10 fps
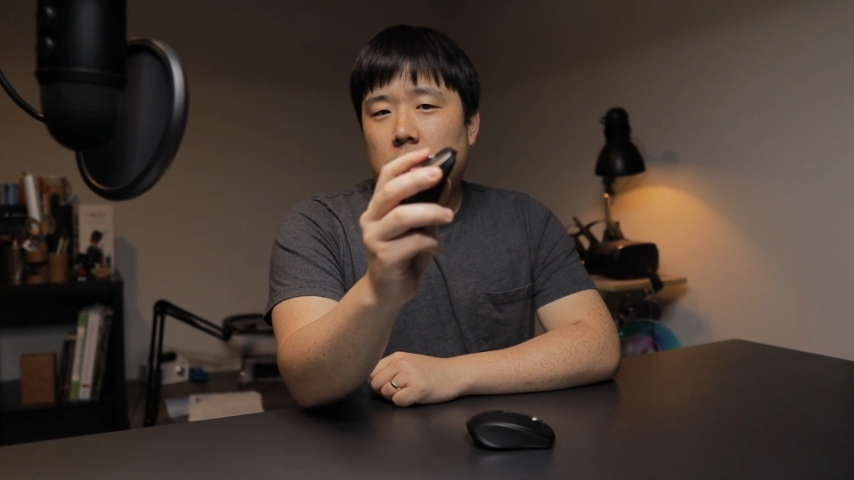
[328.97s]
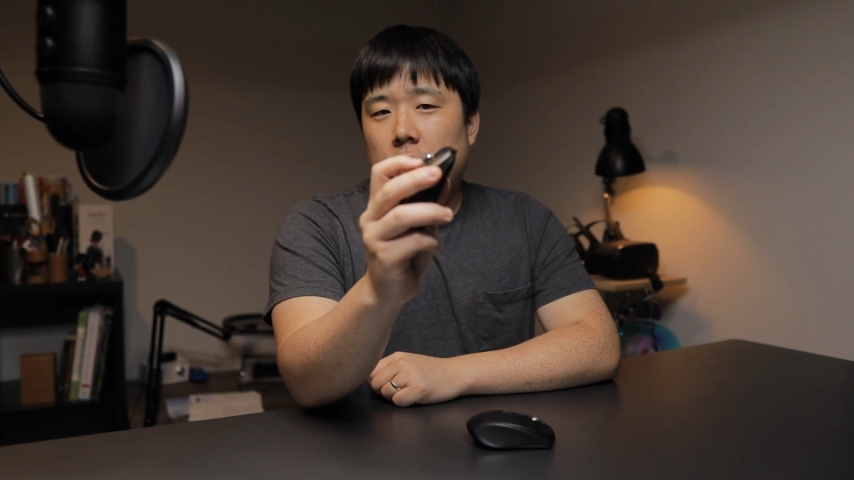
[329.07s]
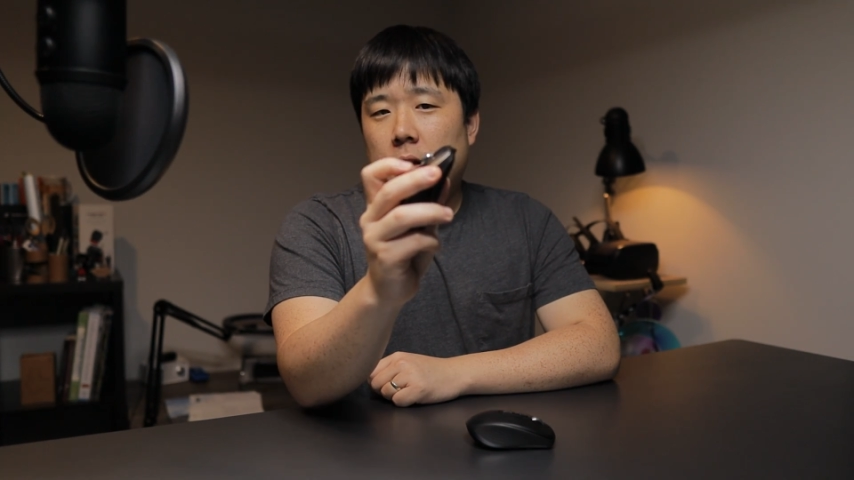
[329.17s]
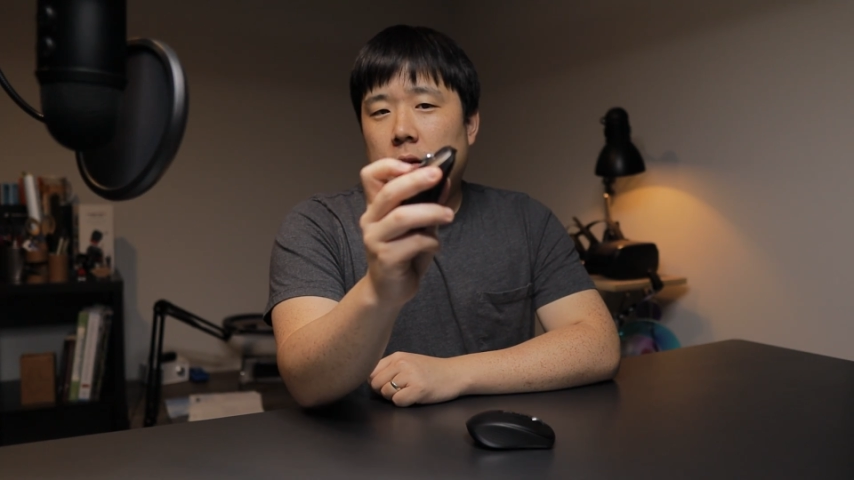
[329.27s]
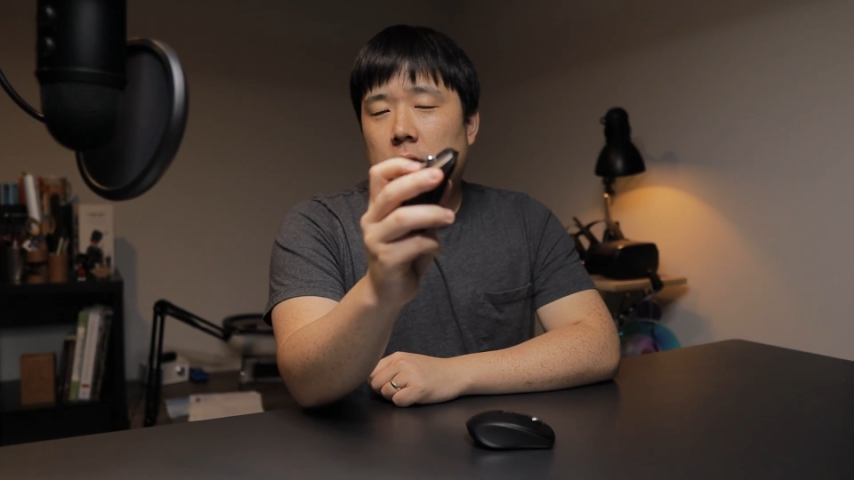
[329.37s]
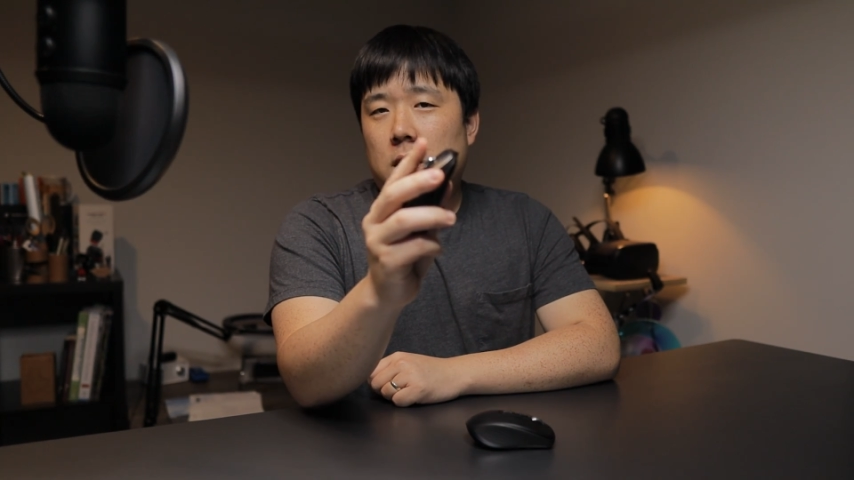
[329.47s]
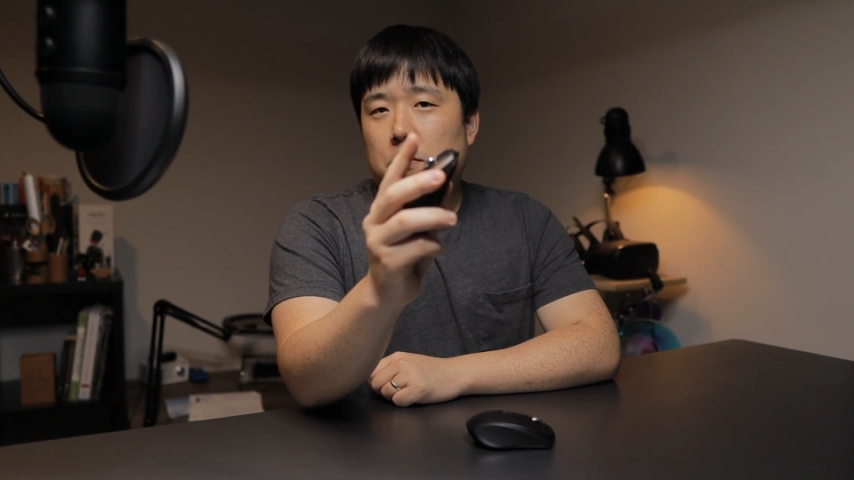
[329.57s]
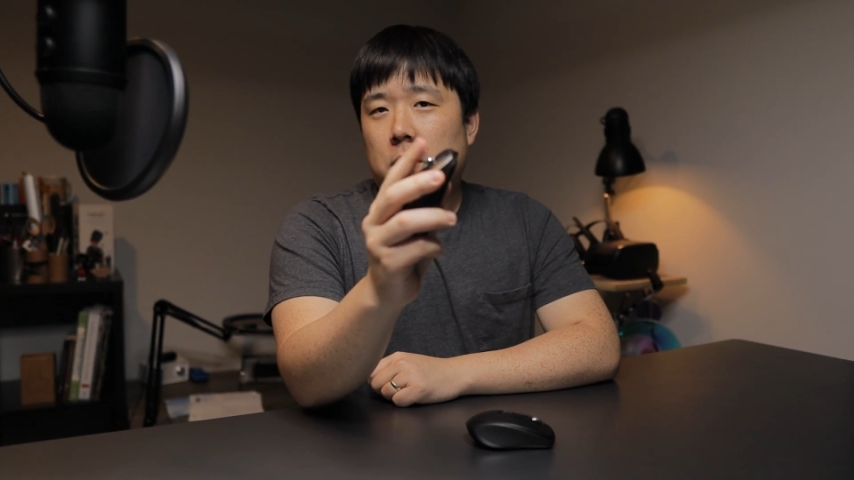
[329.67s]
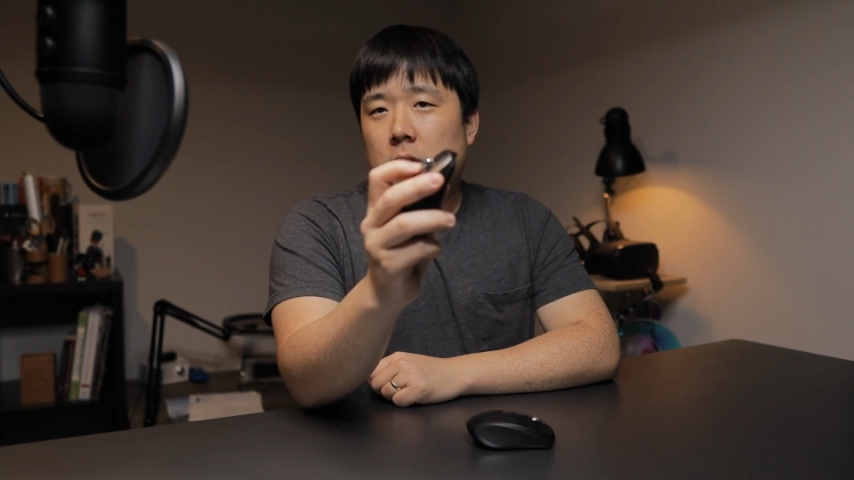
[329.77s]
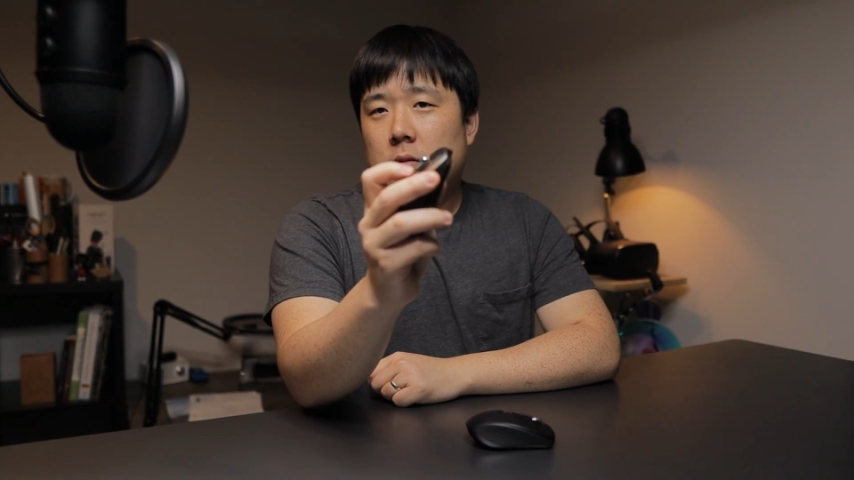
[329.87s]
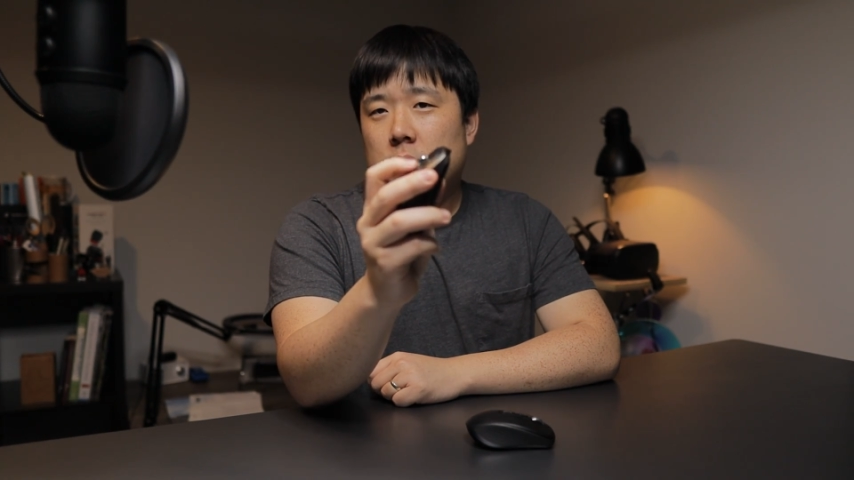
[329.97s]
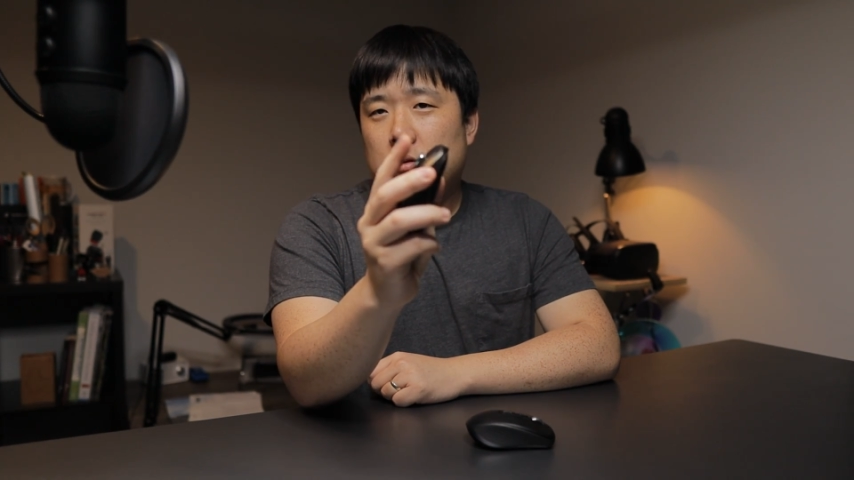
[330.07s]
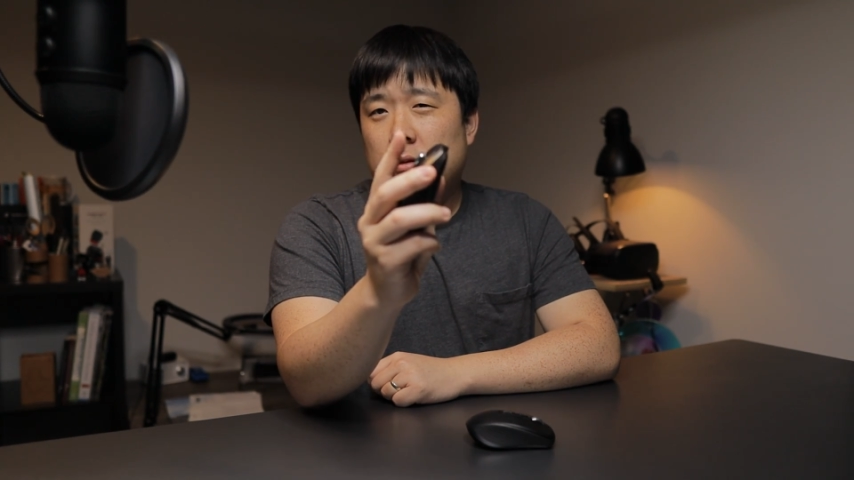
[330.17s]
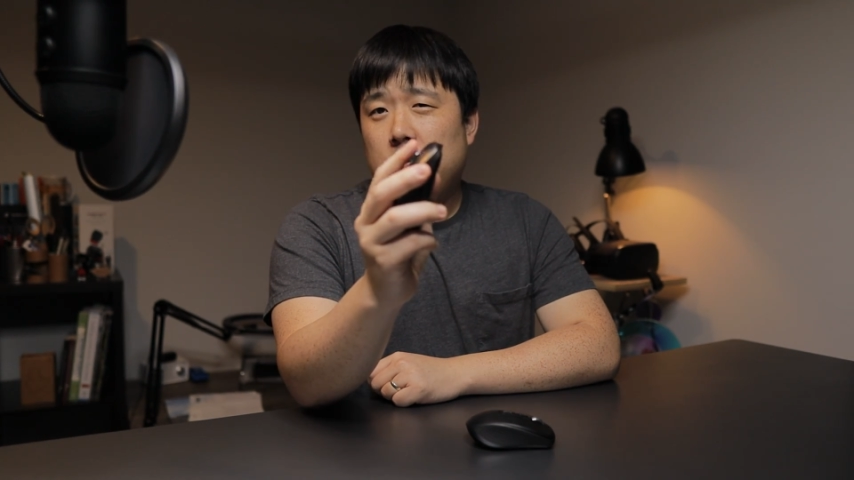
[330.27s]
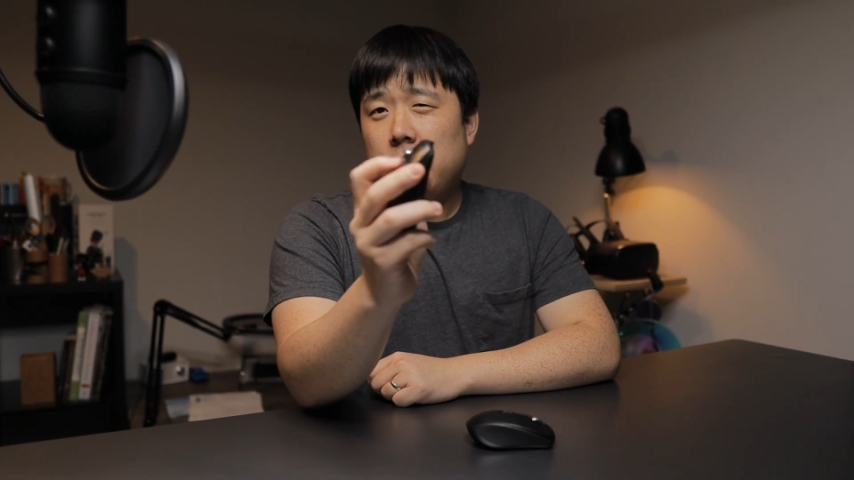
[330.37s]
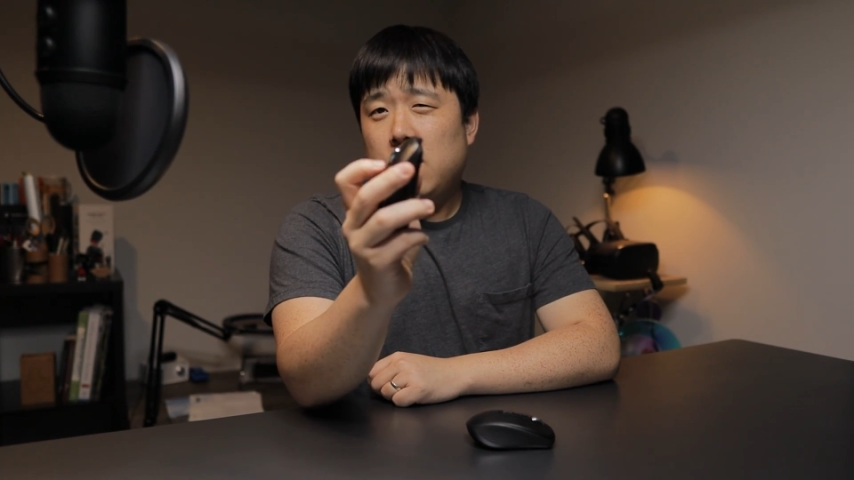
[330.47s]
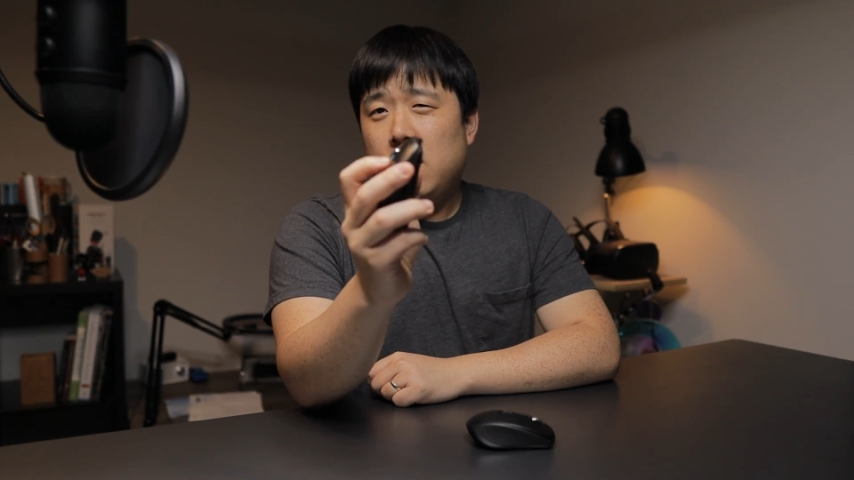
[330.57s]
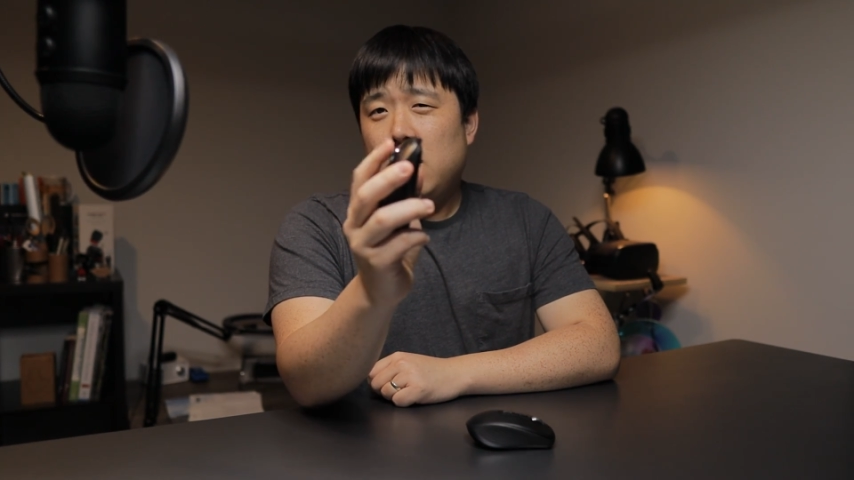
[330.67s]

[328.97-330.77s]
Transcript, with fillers: again, it becomes sort of